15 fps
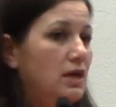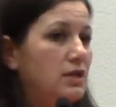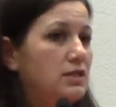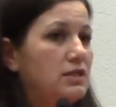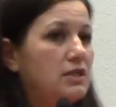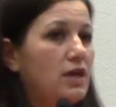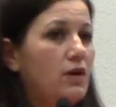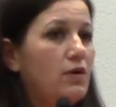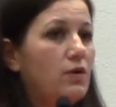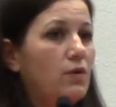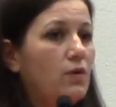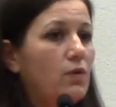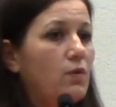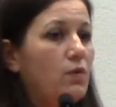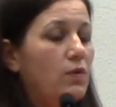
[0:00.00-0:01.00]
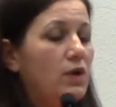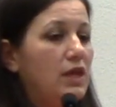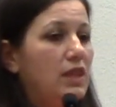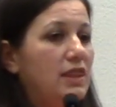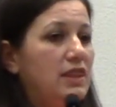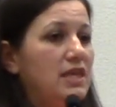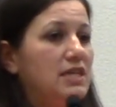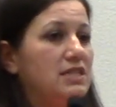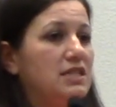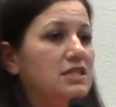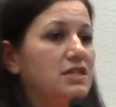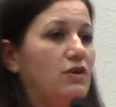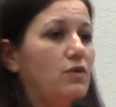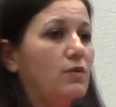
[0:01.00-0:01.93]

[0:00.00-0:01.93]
So this is a